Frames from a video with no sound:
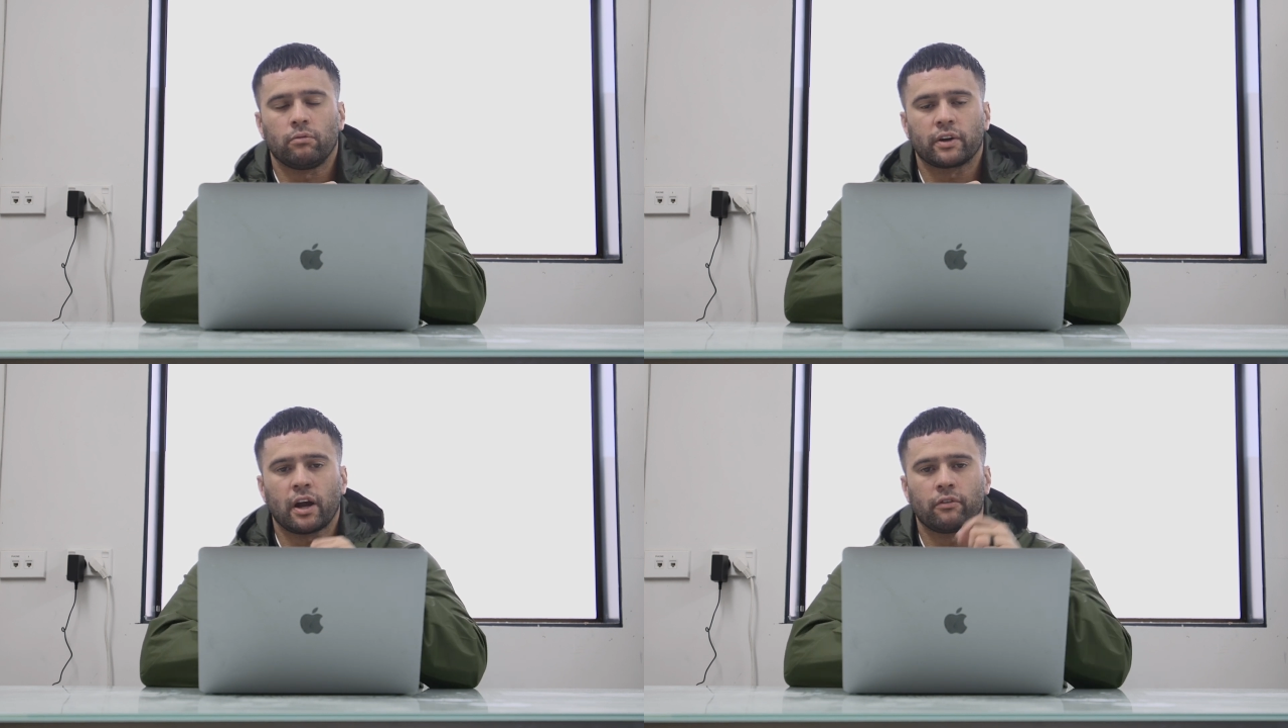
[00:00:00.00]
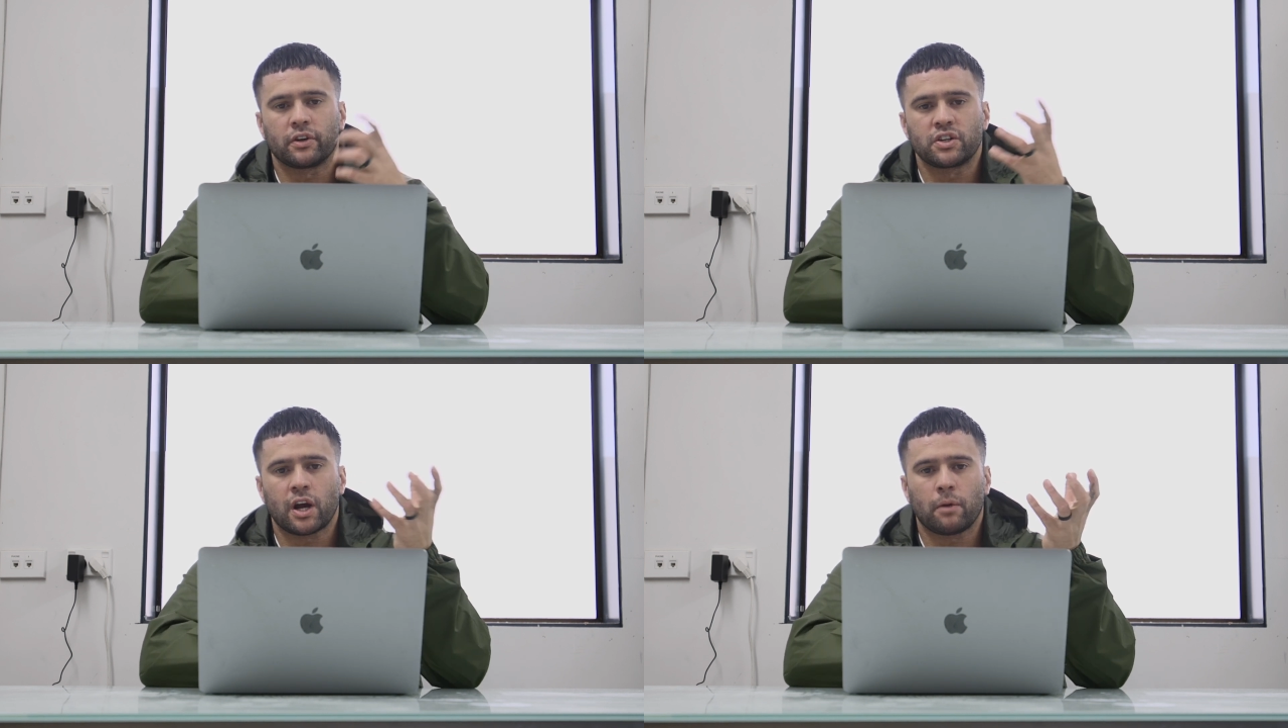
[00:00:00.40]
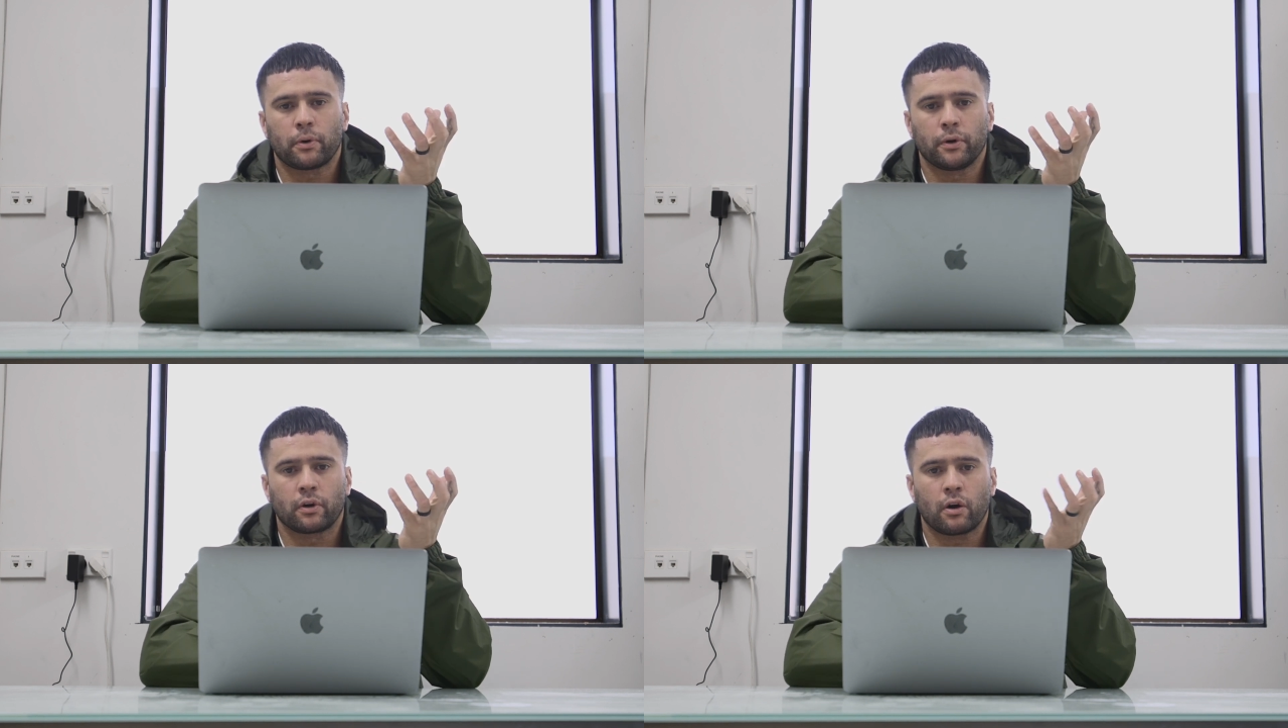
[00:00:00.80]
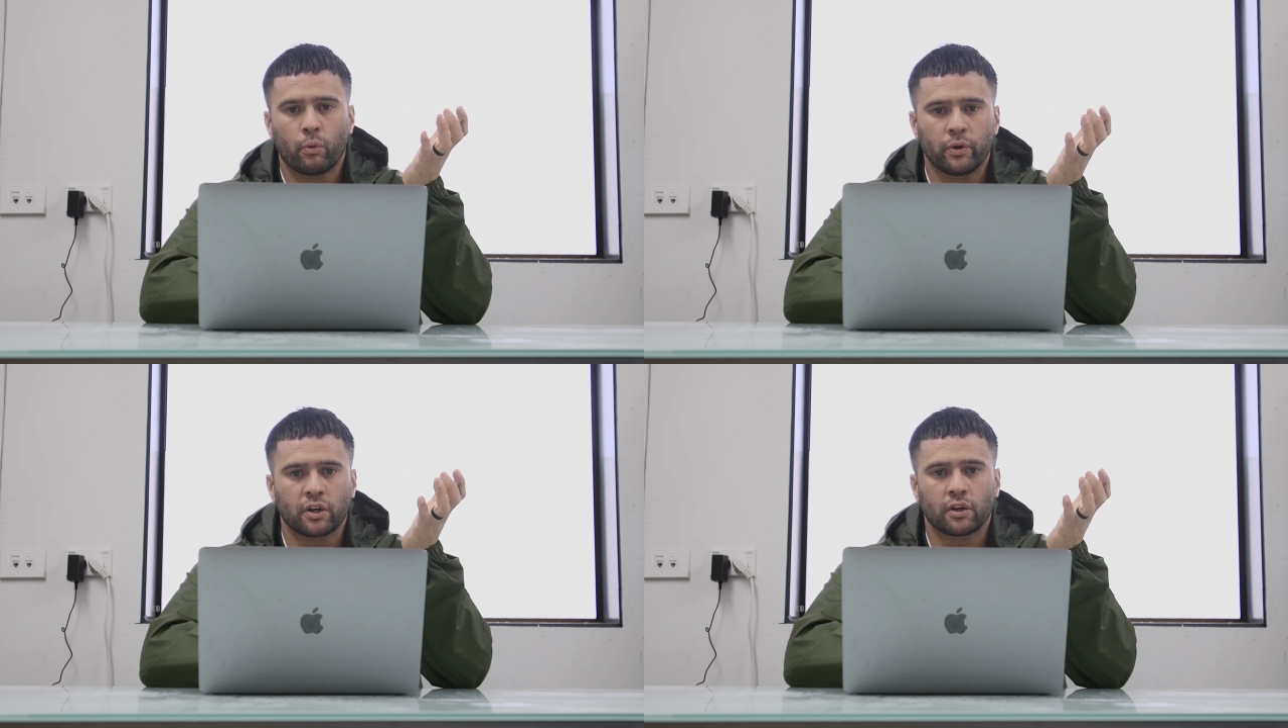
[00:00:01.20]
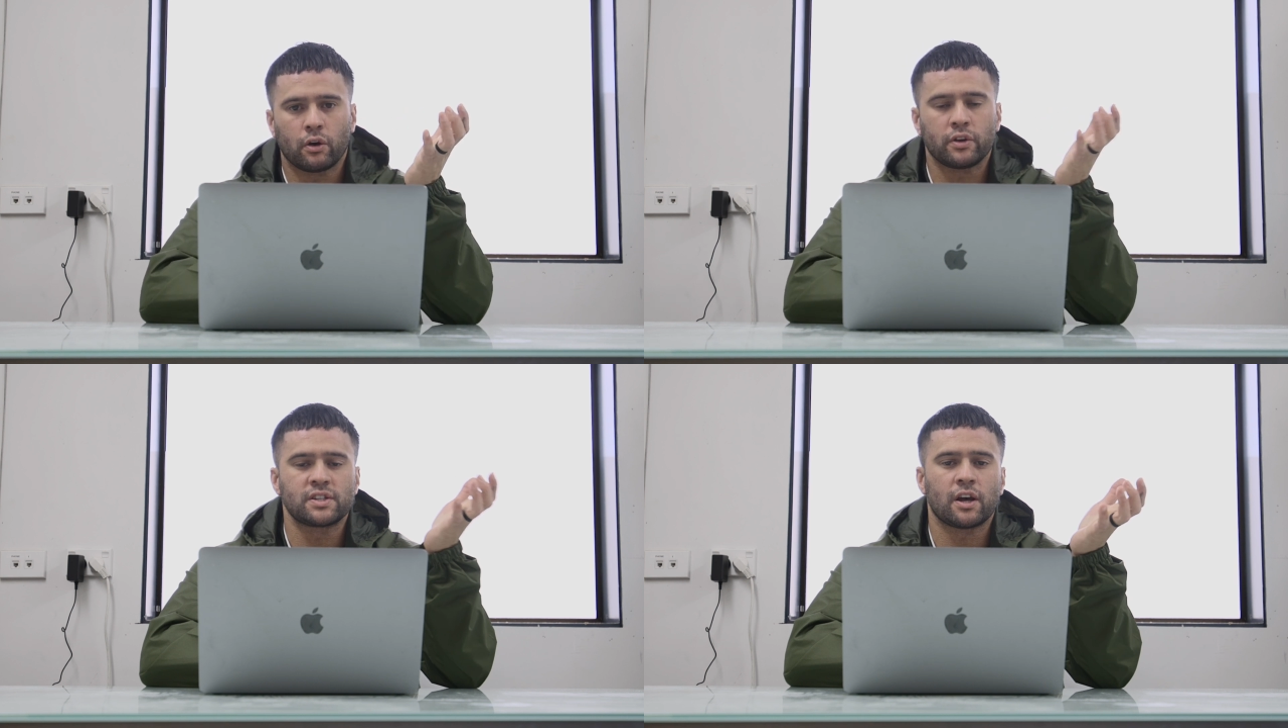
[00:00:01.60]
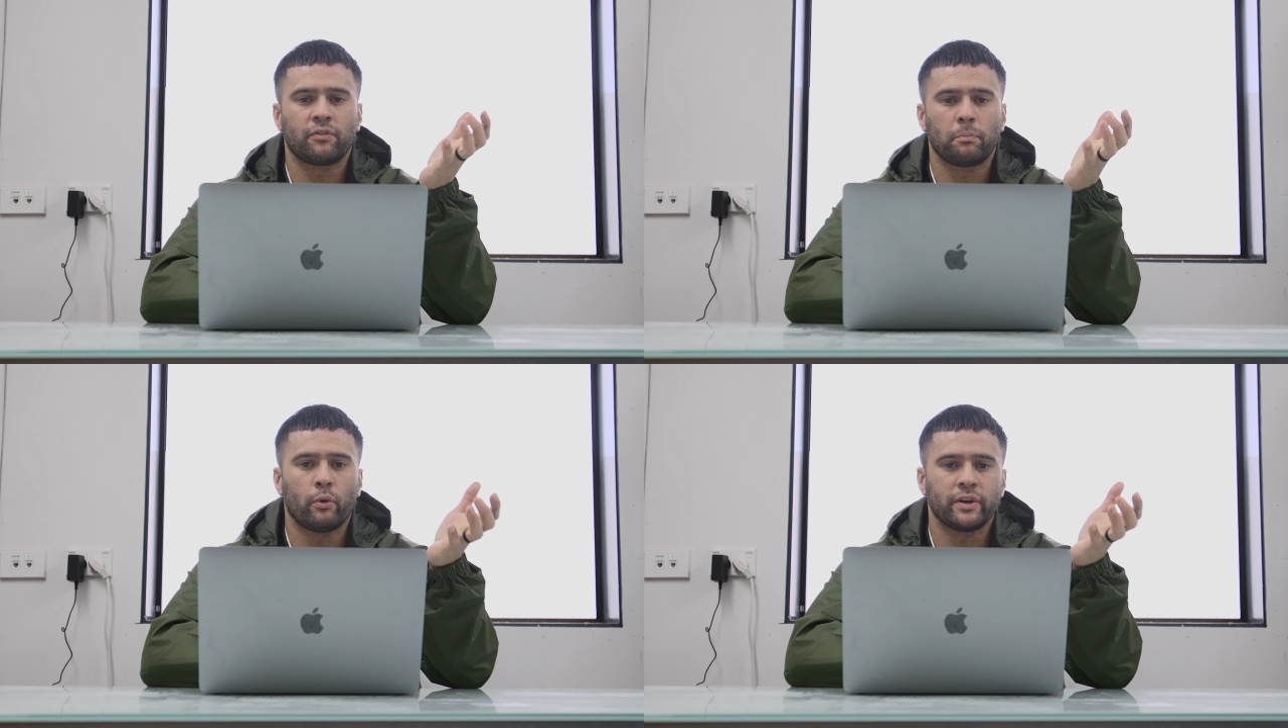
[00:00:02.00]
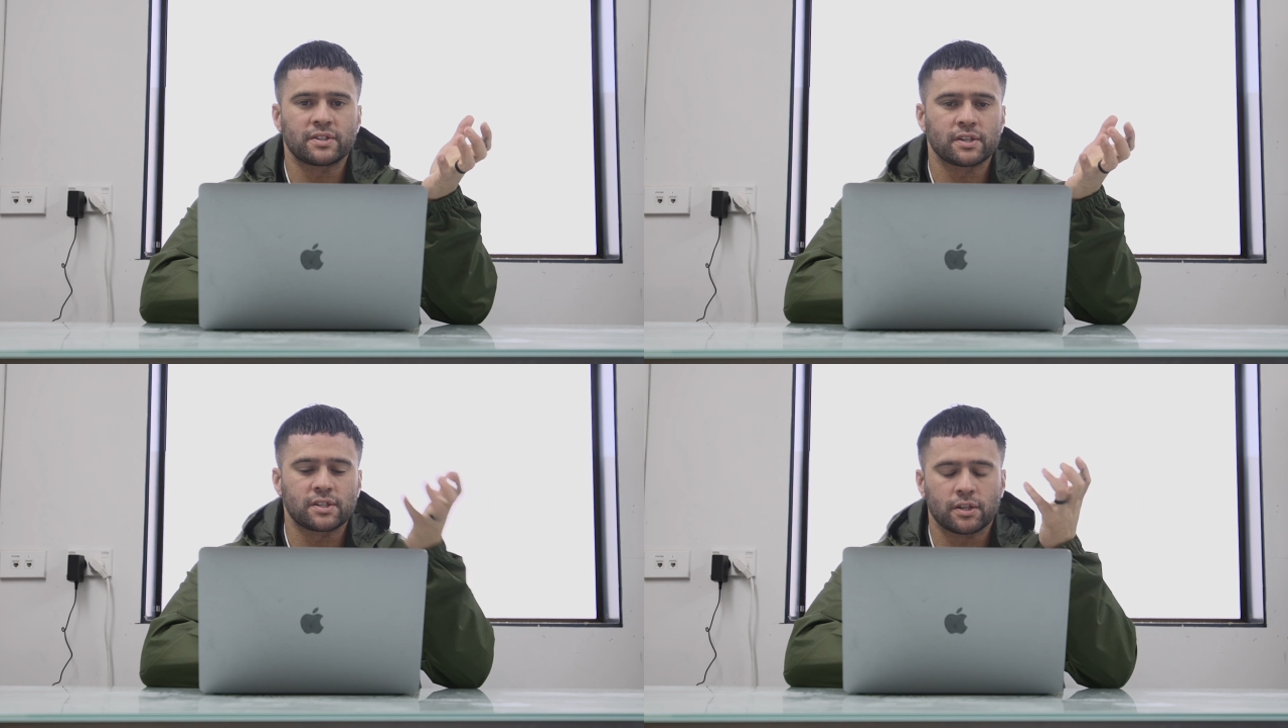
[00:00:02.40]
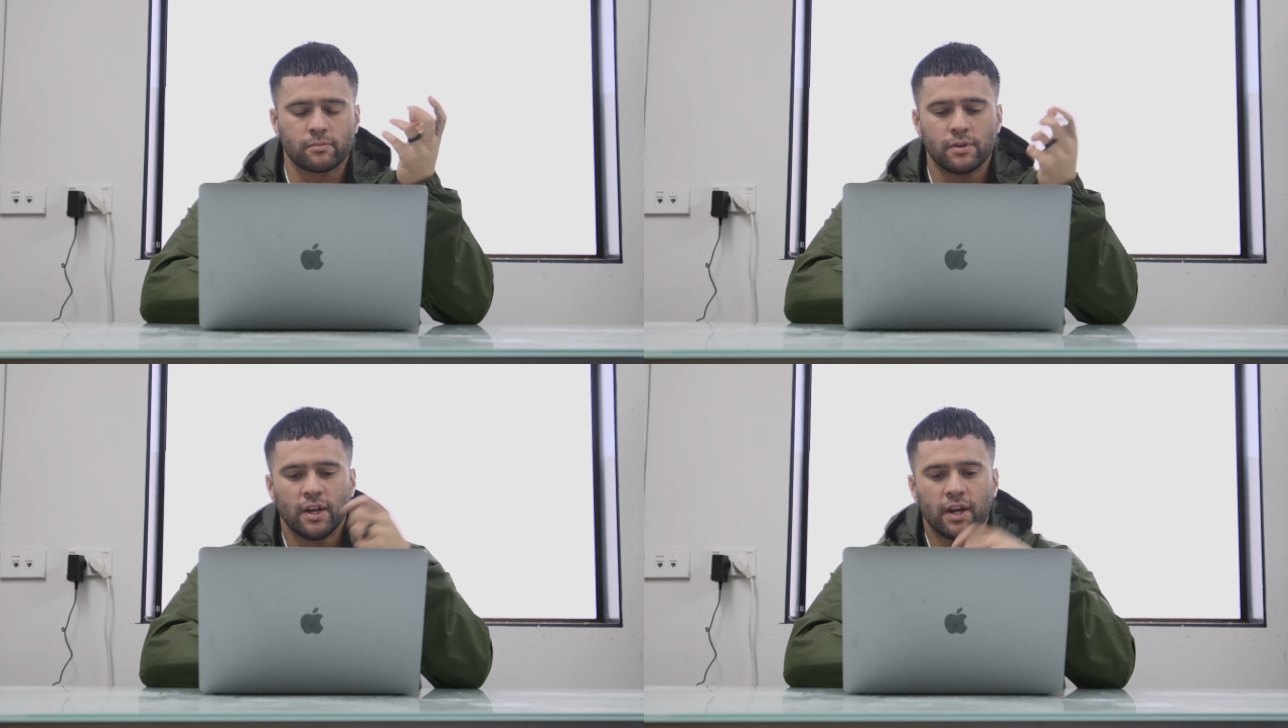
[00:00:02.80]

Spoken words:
recovery chart protocol where you can earn yourself a point system.